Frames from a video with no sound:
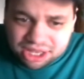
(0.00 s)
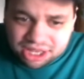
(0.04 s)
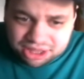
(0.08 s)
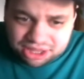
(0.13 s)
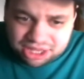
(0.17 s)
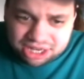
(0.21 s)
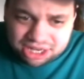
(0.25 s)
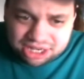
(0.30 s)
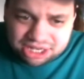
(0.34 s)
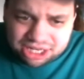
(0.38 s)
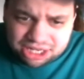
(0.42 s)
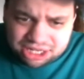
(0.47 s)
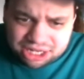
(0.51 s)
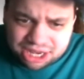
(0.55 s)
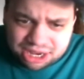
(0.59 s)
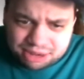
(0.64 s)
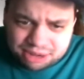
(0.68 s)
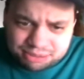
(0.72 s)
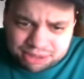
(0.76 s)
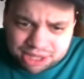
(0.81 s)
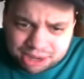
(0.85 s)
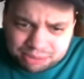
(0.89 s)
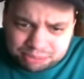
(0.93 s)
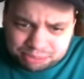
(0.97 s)
Then he
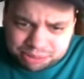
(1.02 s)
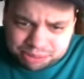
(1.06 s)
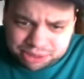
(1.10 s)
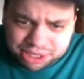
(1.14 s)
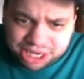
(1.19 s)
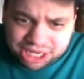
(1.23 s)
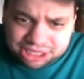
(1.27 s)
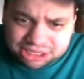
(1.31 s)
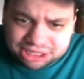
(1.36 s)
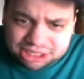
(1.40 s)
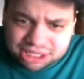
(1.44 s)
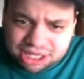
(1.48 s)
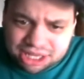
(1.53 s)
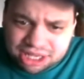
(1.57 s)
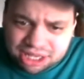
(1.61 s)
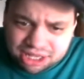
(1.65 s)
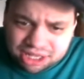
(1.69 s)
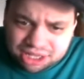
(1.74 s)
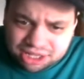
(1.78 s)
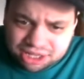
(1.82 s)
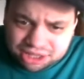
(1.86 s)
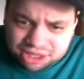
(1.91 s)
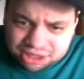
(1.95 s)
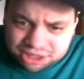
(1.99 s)
named that place
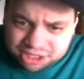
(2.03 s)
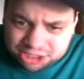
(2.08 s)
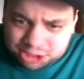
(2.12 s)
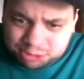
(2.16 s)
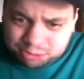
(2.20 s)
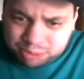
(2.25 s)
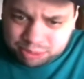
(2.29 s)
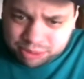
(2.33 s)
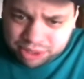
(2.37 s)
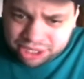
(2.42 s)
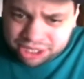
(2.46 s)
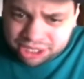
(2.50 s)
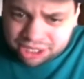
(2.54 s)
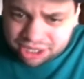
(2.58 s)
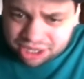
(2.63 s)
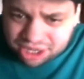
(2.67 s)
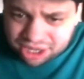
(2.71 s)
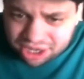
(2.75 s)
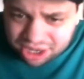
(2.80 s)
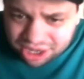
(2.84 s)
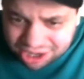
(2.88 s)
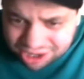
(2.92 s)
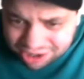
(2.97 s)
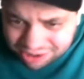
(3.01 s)
the spring
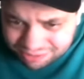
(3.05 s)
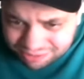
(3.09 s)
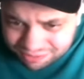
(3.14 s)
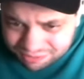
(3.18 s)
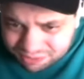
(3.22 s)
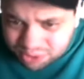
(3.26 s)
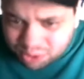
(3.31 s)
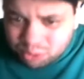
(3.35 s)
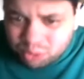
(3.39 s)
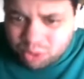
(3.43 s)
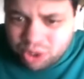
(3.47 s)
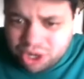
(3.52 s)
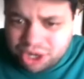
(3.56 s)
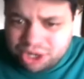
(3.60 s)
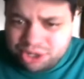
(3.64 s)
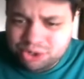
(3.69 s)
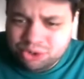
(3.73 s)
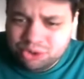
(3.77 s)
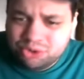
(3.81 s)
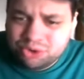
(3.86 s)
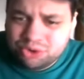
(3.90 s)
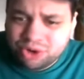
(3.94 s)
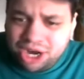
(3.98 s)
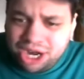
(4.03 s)
of the one
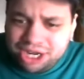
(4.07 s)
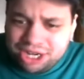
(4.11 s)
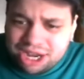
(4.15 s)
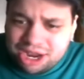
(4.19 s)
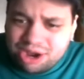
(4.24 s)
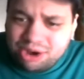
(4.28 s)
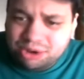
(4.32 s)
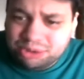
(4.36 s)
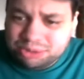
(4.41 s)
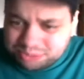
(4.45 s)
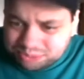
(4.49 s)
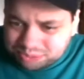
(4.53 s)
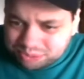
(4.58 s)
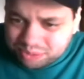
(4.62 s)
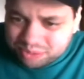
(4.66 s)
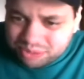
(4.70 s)
who cried out.